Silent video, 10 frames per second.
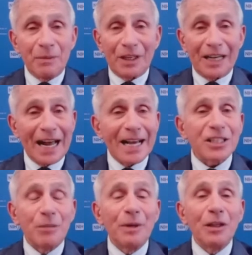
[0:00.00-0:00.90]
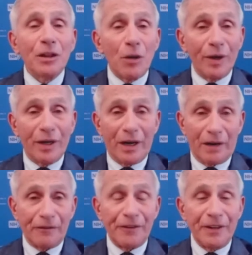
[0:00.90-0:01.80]
but it has to be low
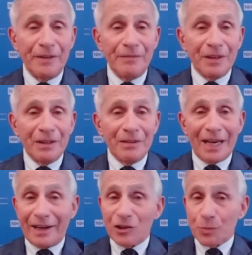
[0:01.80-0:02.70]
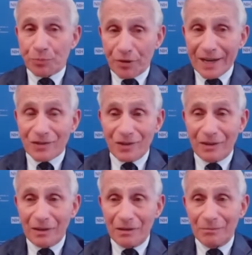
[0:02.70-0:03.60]
enough that it's
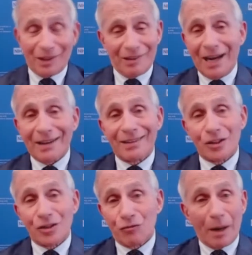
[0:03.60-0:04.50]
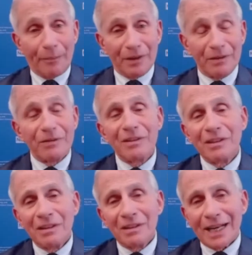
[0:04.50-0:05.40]
present but not disruptive.
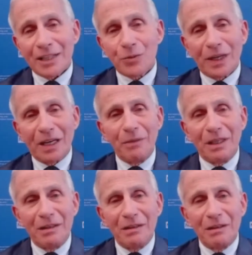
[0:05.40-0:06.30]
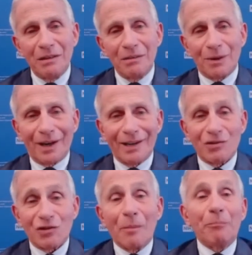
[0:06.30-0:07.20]
That's what I mean by
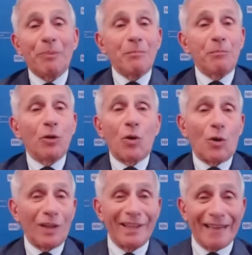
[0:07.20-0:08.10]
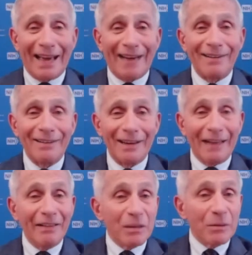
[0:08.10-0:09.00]
some people calling that
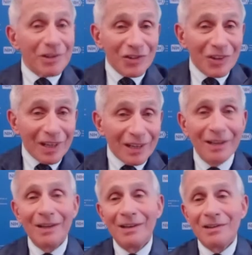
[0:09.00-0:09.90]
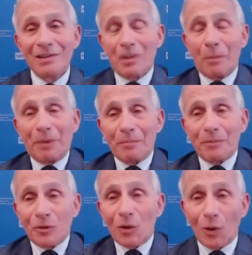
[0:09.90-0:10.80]
endemicity, some
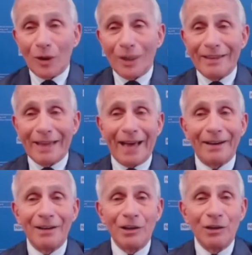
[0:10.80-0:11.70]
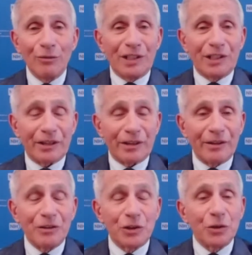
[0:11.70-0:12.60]
people calling that
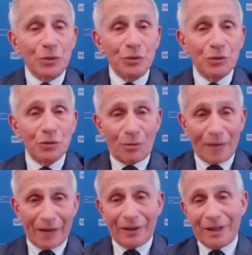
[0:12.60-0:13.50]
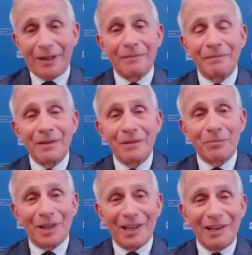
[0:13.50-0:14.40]
return to normality.
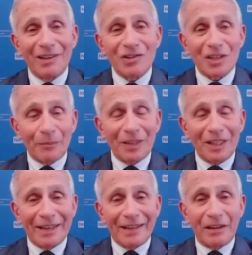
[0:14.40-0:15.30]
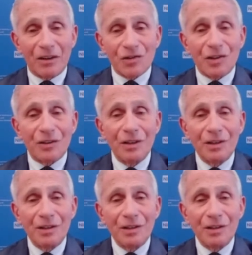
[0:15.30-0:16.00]
But it is something that doesn't